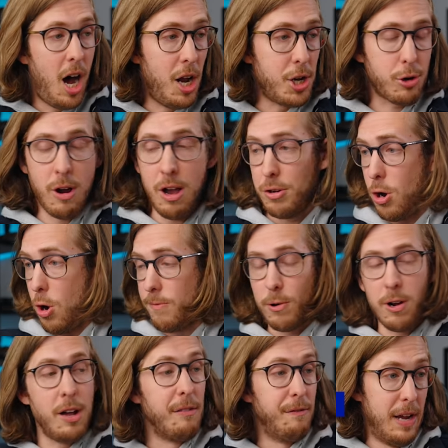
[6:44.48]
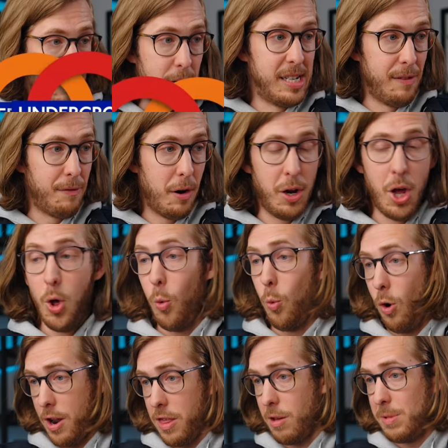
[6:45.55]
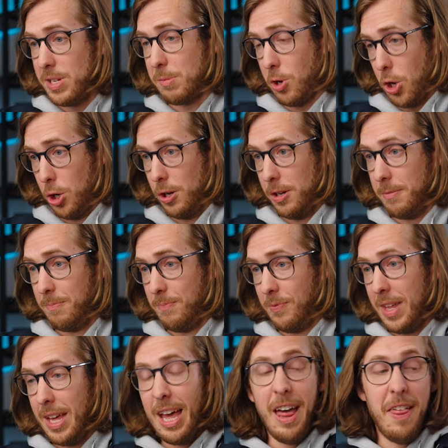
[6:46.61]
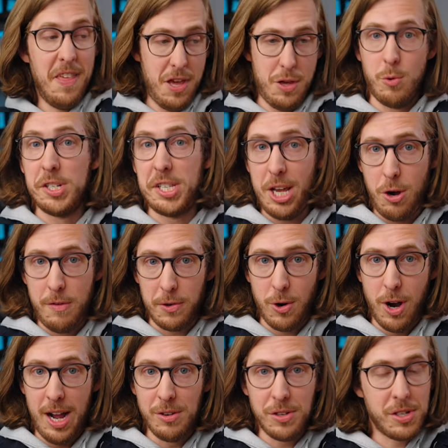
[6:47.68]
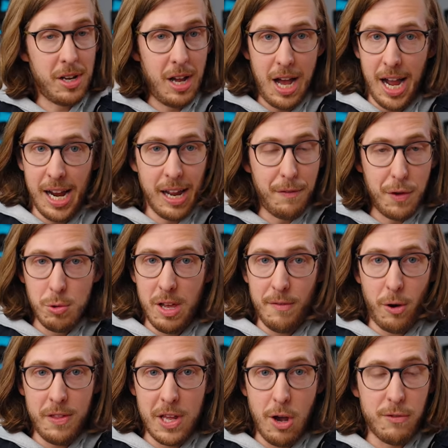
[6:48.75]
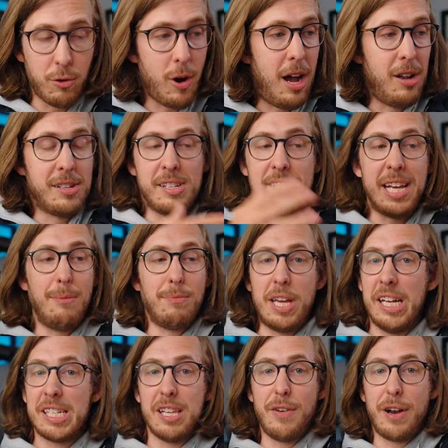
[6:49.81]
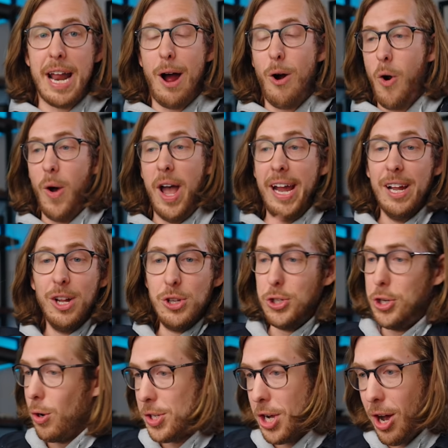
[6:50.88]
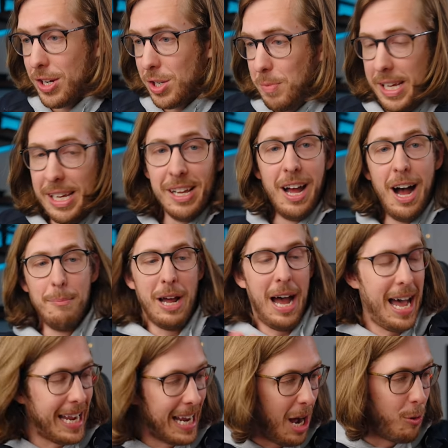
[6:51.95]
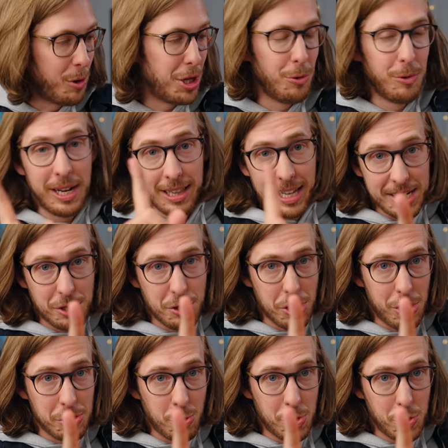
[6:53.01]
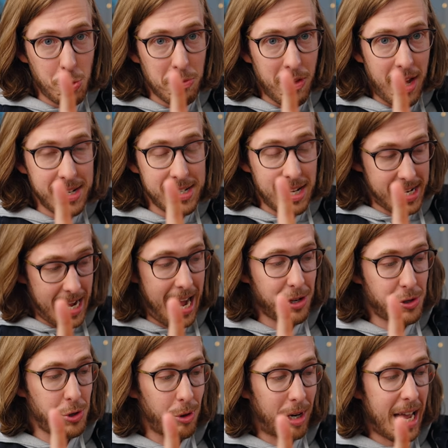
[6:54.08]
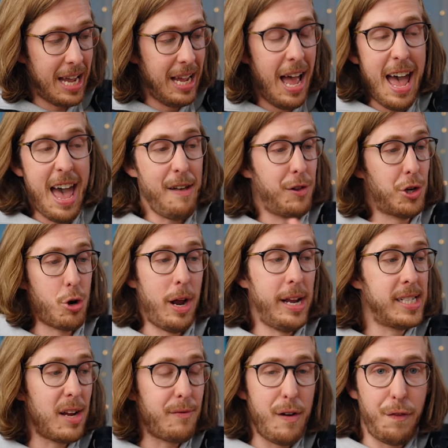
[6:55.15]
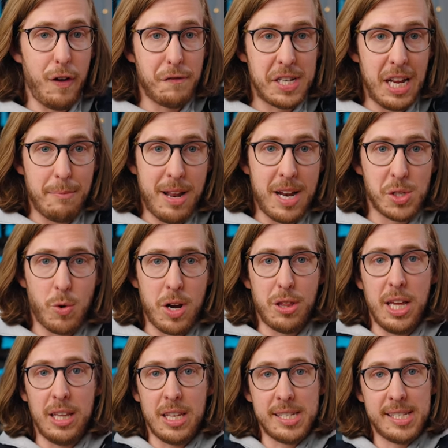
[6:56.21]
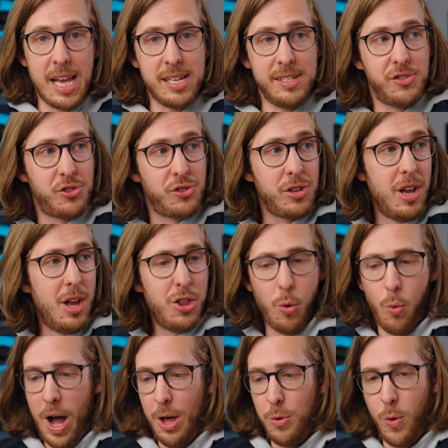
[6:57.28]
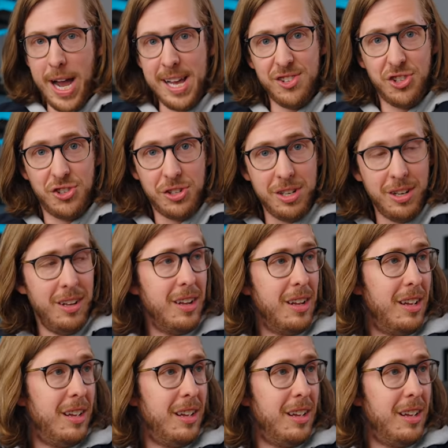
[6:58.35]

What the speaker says: Underground, overground, very different. One of them is good. The other one's the overground. If you live on the overground, same thing as living an hour away. Don't talk to me. I'm not hanging out with you unless there's also a tube line attached, okay? It trains every 15 minutes. What do you think this is? The Wild West? But I do